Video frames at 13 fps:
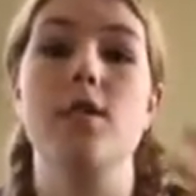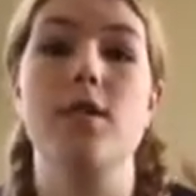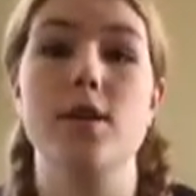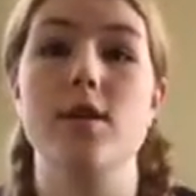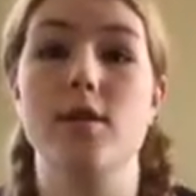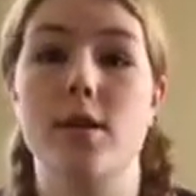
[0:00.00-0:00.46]

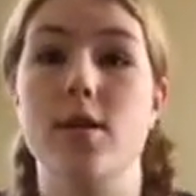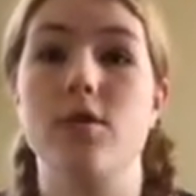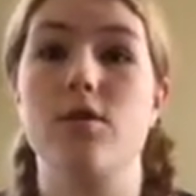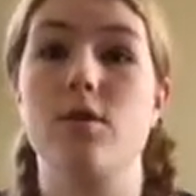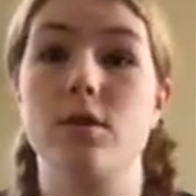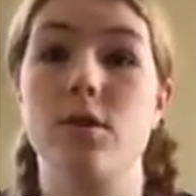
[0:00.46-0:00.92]
these
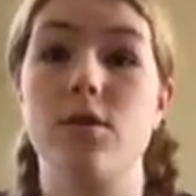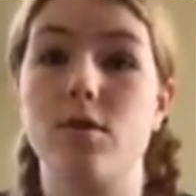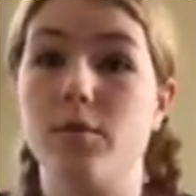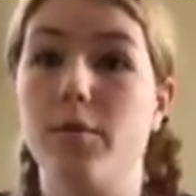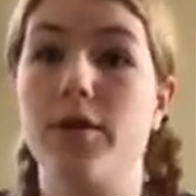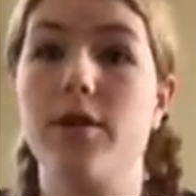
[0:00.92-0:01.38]
things are,
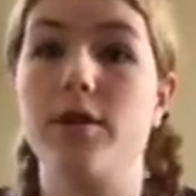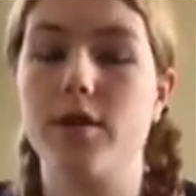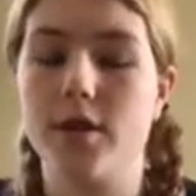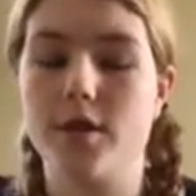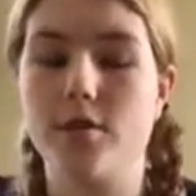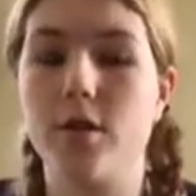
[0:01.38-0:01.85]
when
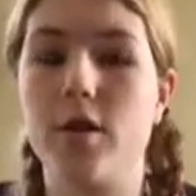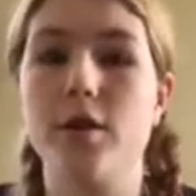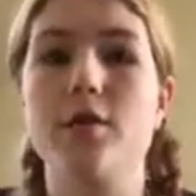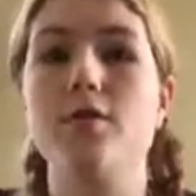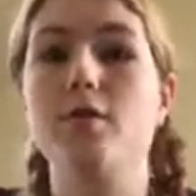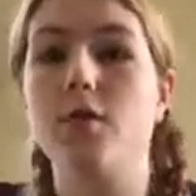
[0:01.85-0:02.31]
these are
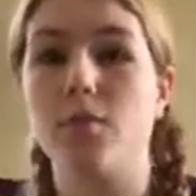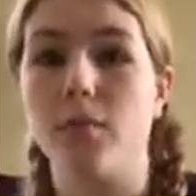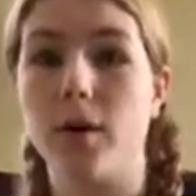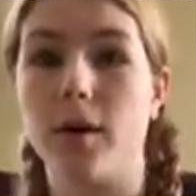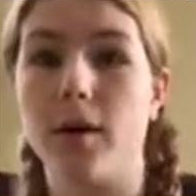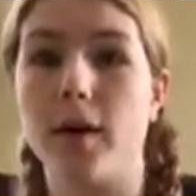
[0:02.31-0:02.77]
on you, you're
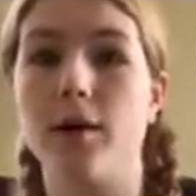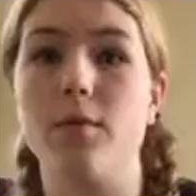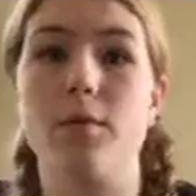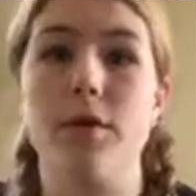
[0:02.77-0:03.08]
working.